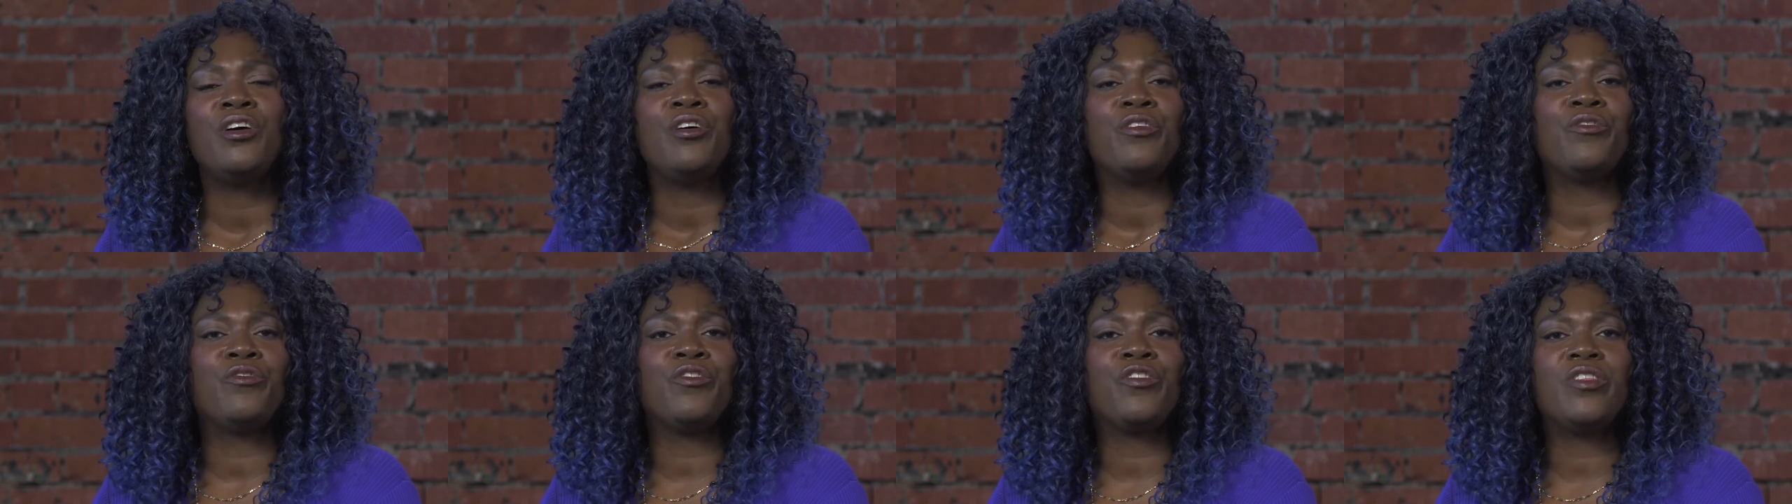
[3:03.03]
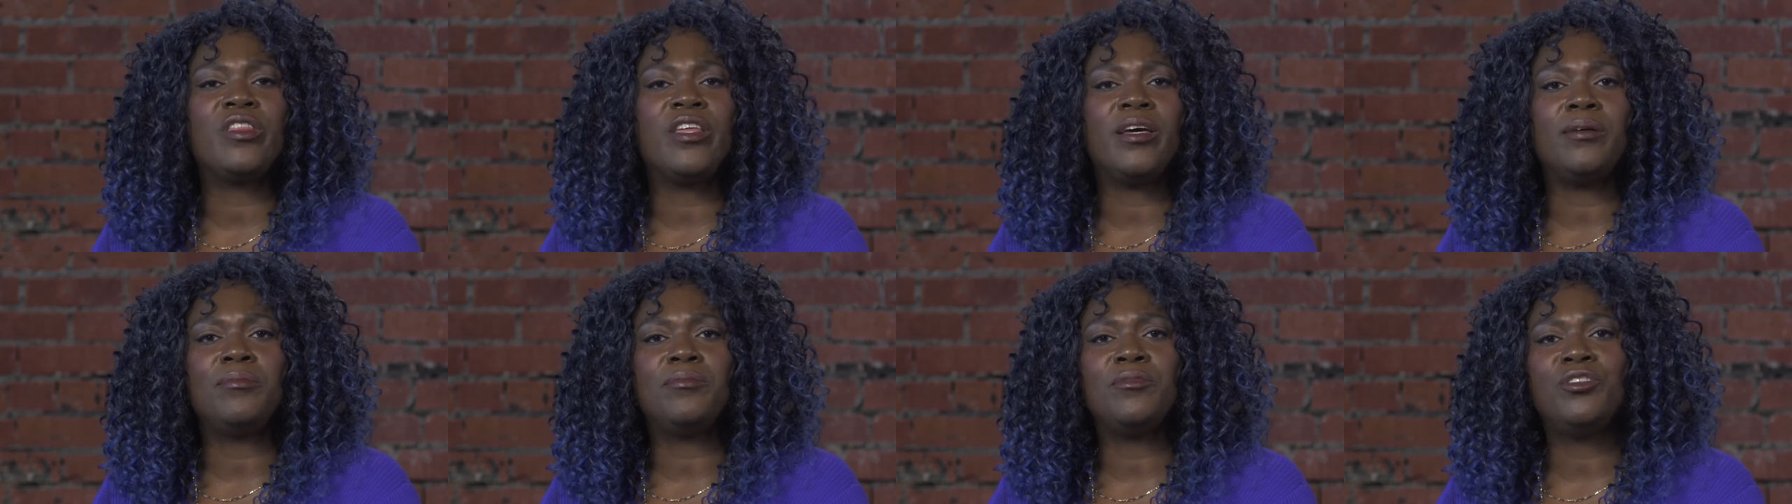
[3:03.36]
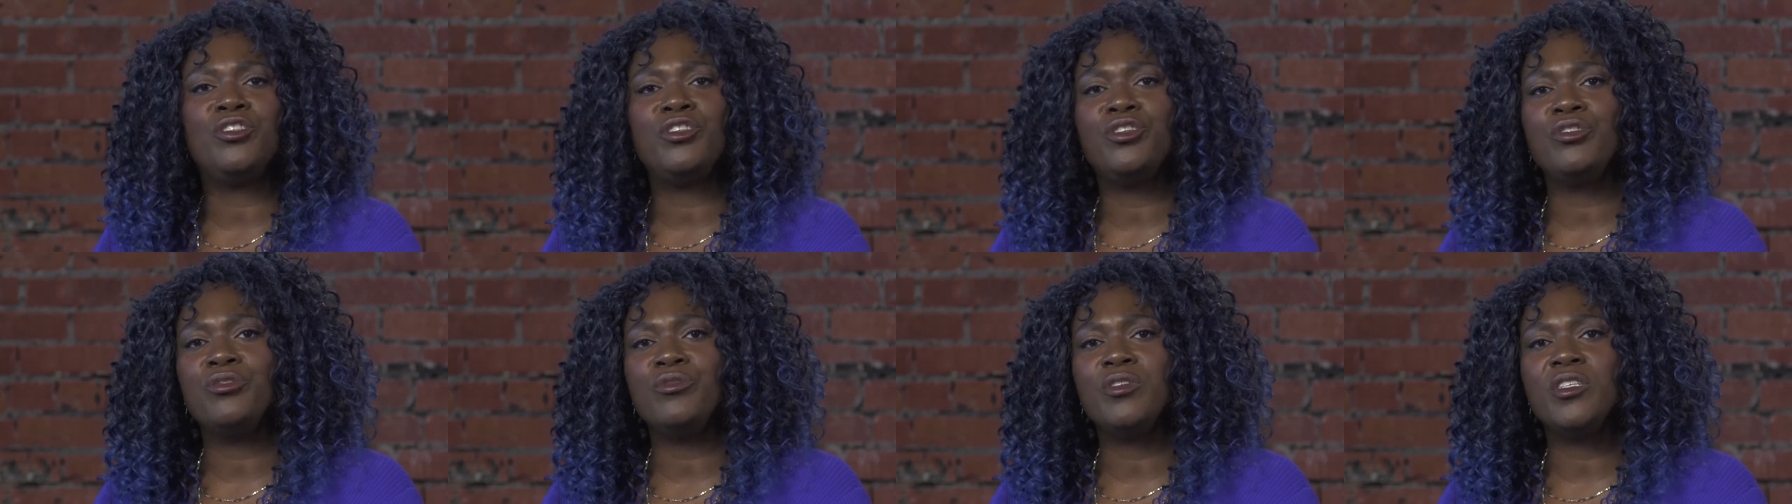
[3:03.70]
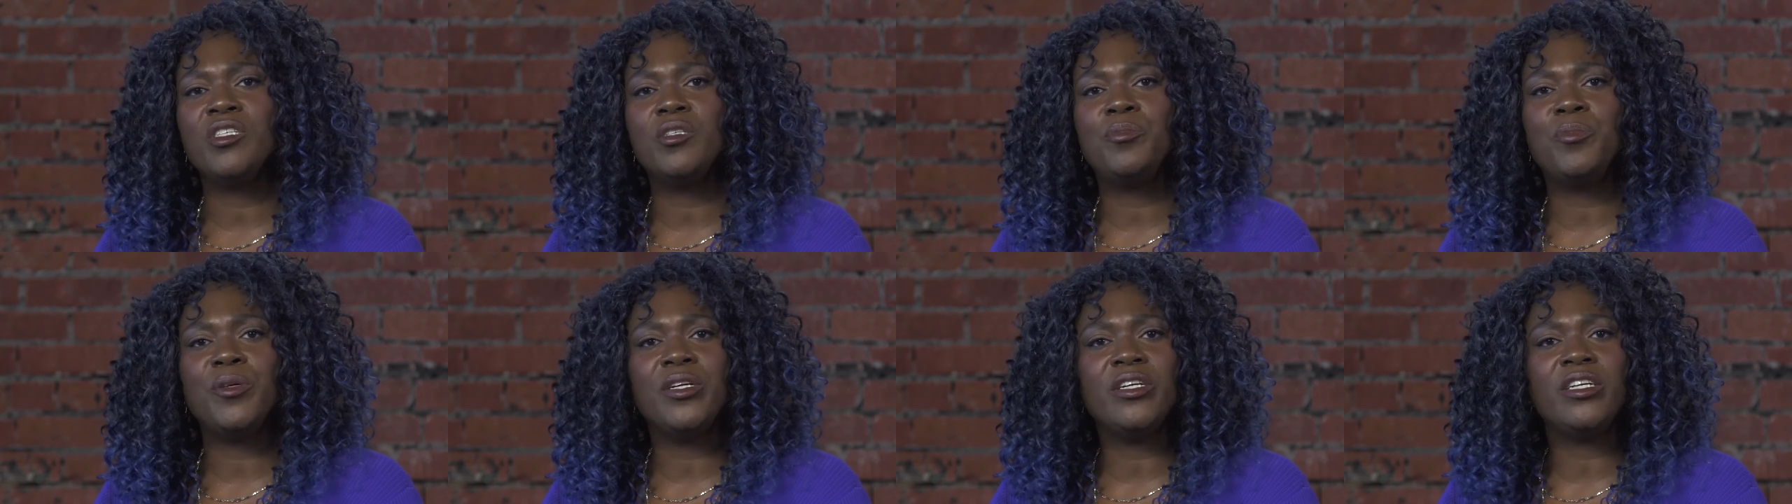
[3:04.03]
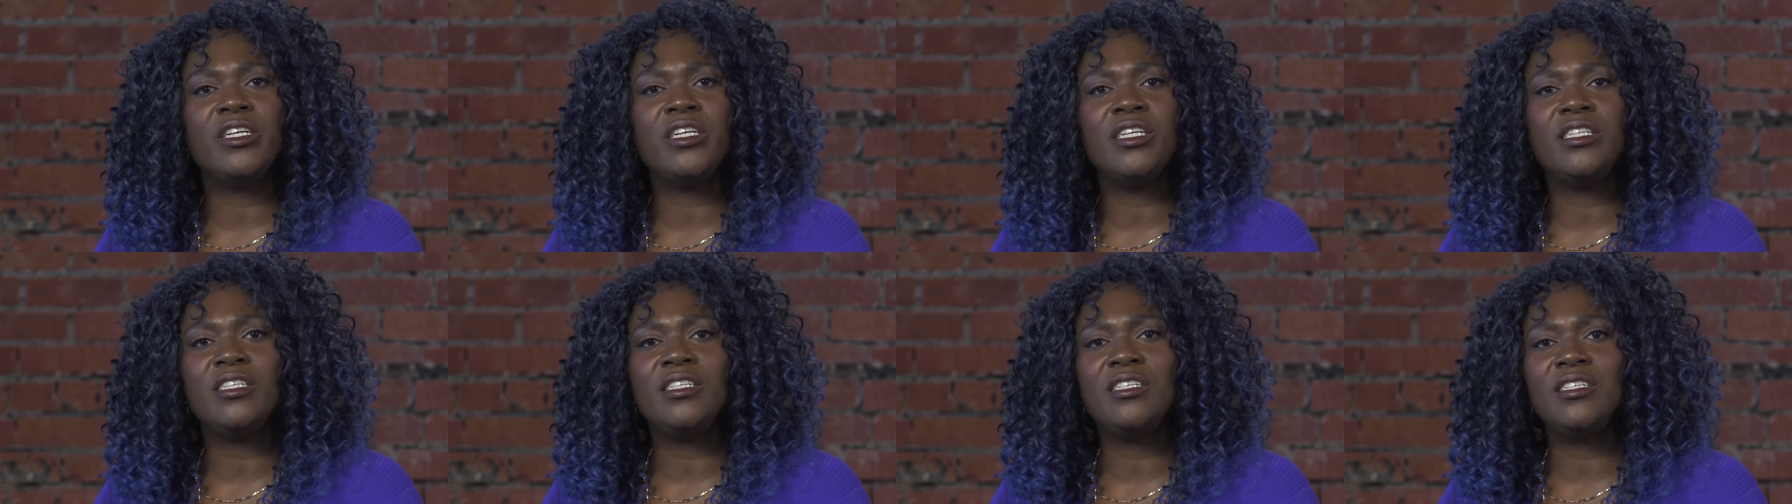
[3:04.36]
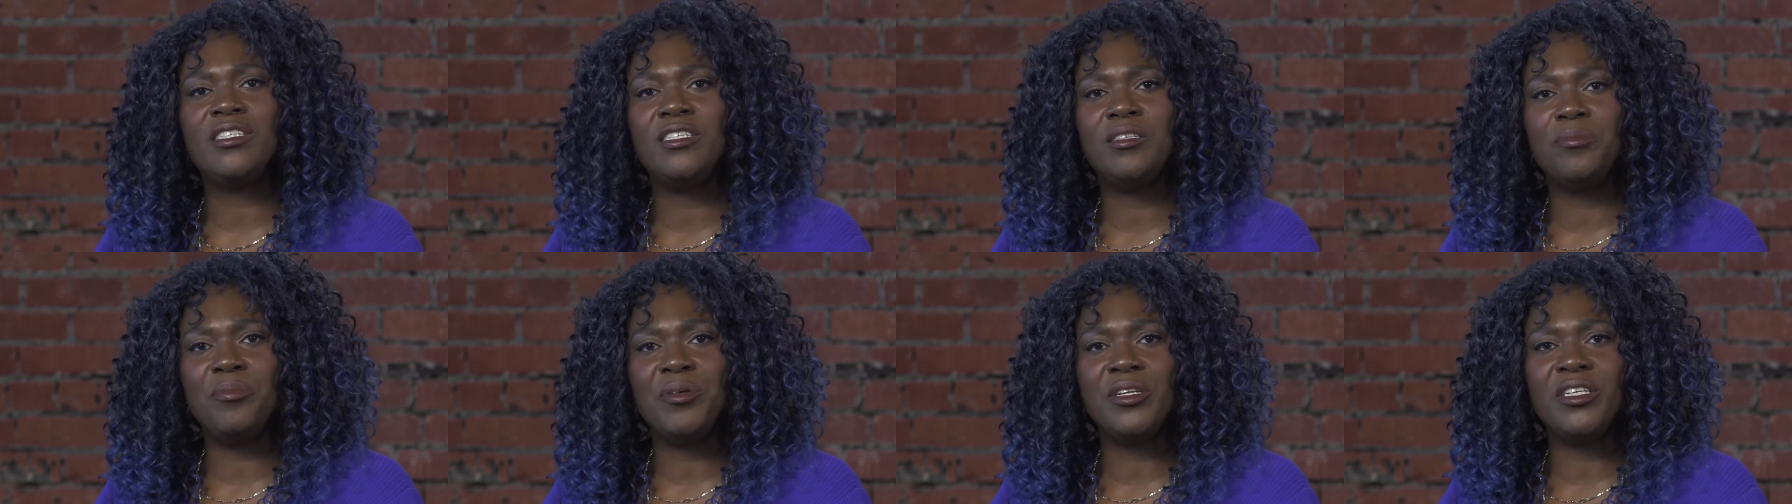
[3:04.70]
for them to experience
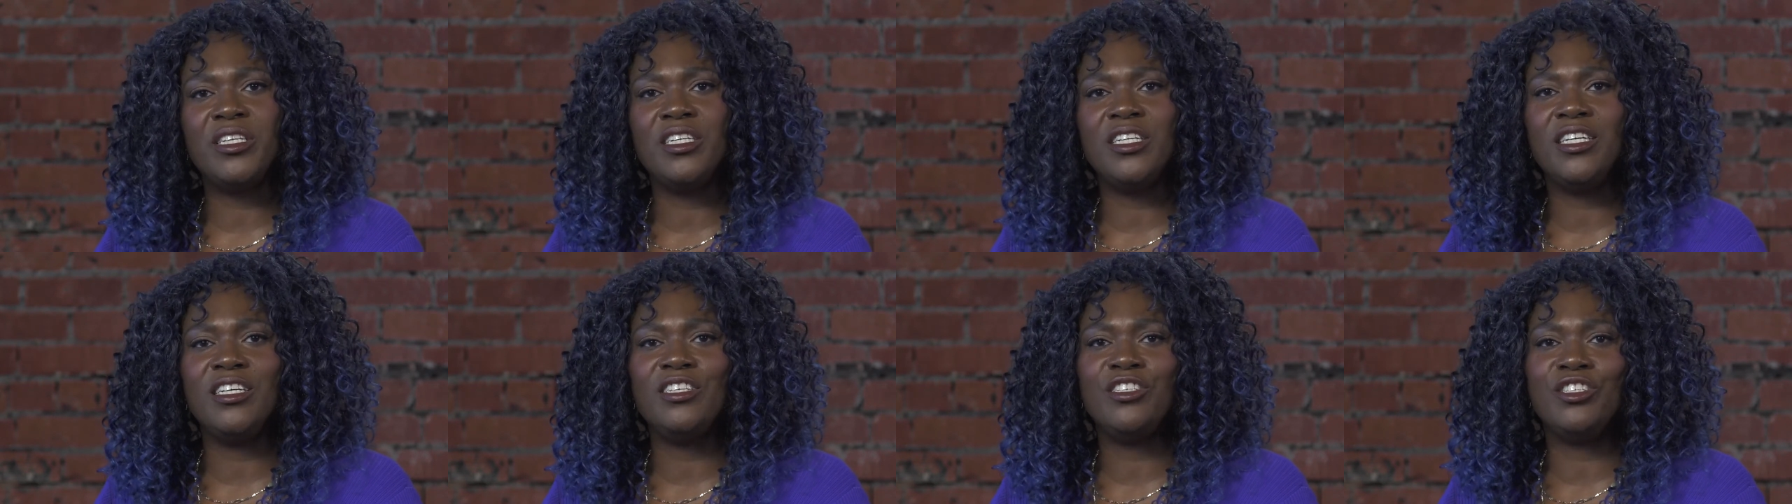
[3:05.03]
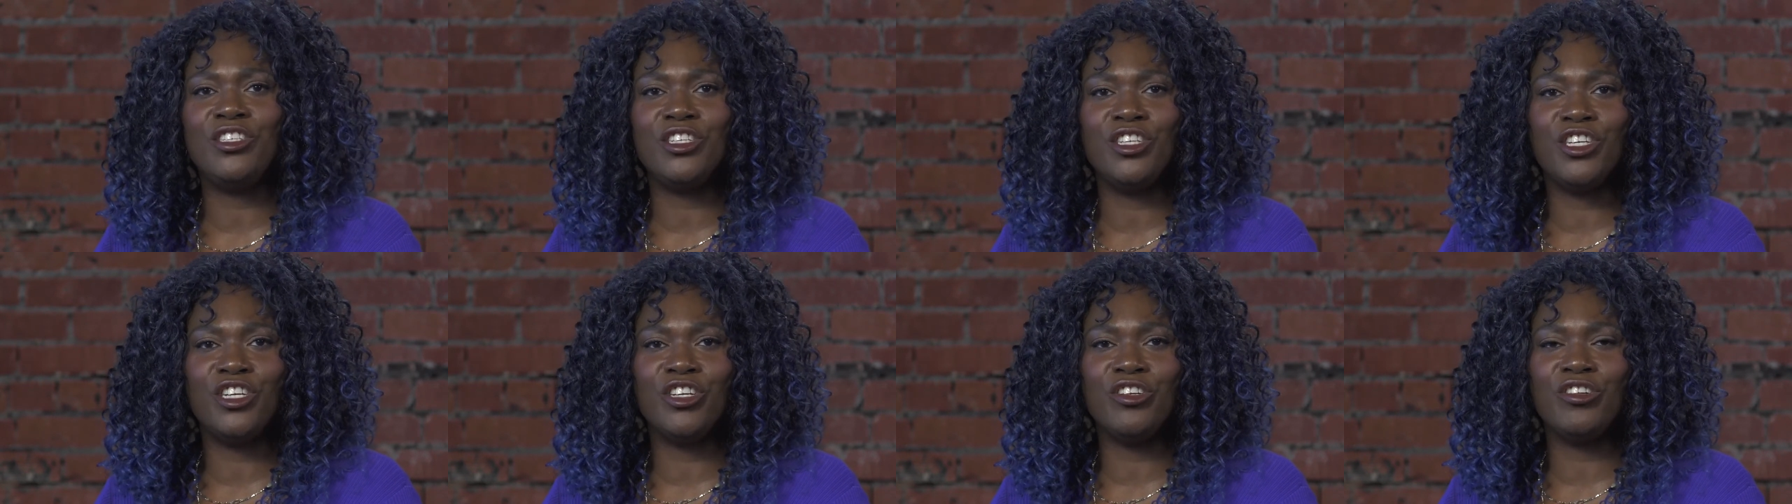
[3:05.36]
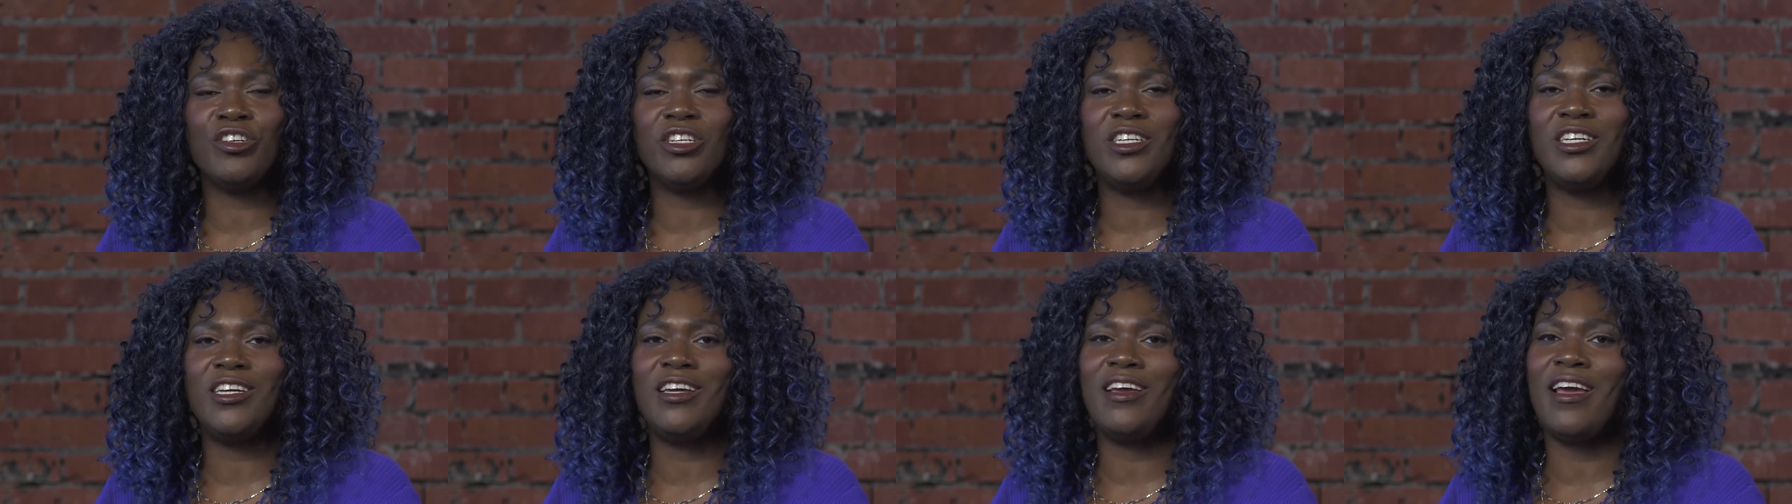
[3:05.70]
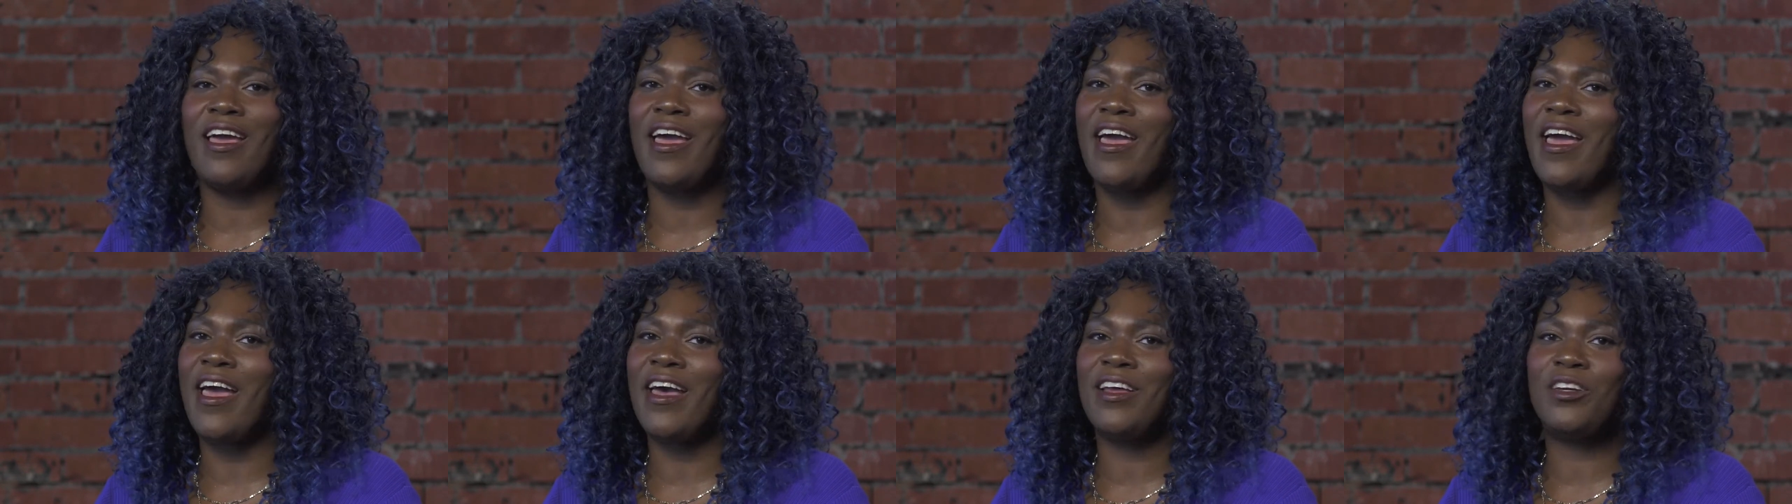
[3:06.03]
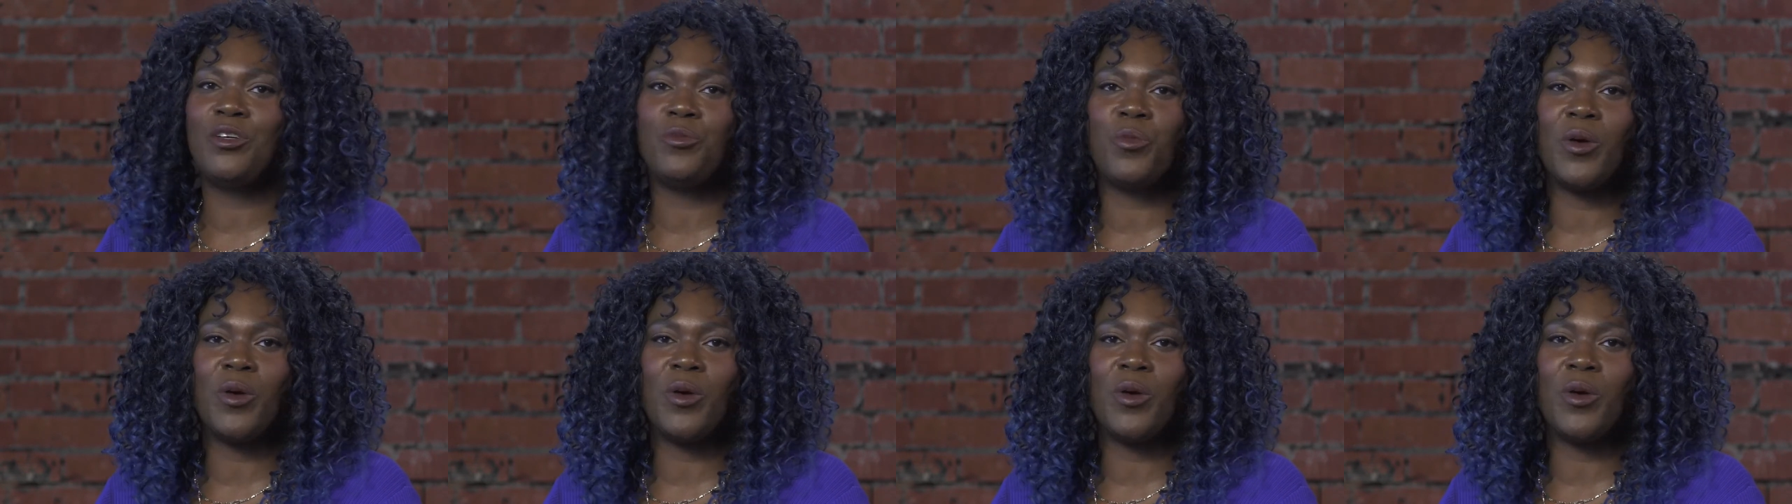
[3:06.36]
stability, security, and